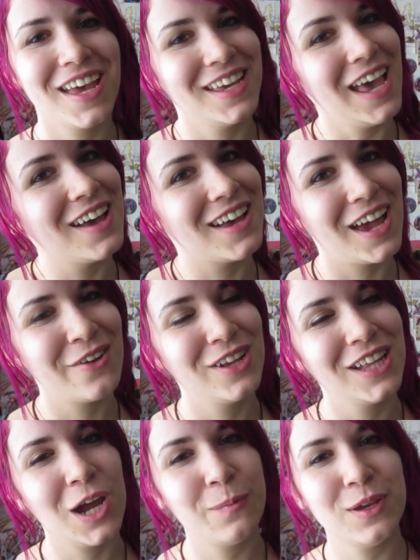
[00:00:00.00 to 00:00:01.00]
yeah, I
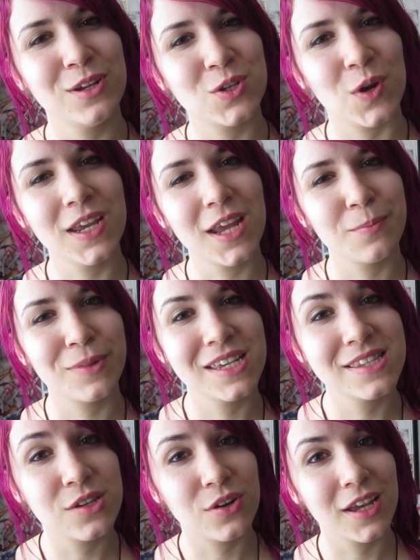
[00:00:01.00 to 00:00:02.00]
really hope you enjoyed and
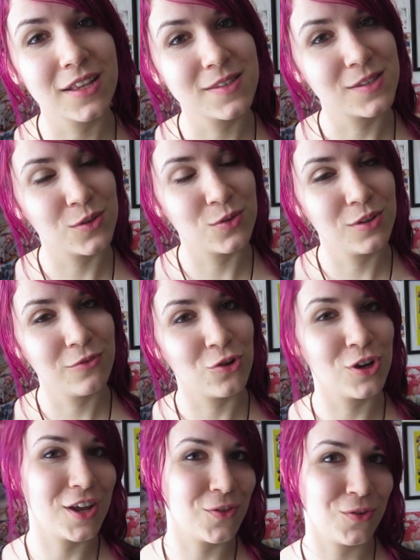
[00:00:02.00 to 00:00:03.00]
please tune in again soon for
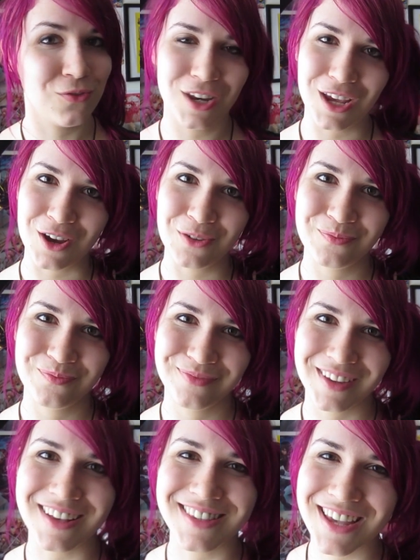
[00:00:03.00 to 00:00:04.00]
another video.
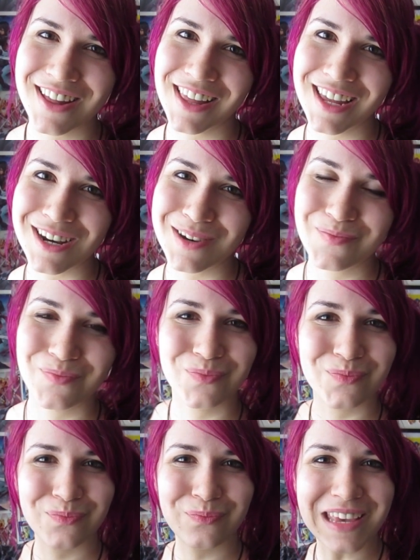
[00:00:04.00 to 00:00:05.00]
I'll see you later.
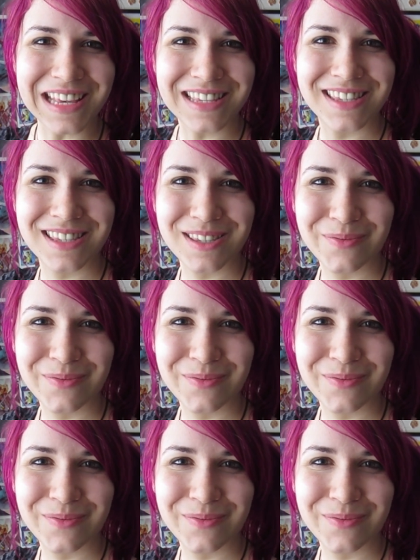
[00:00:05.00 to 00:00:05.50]
Peace.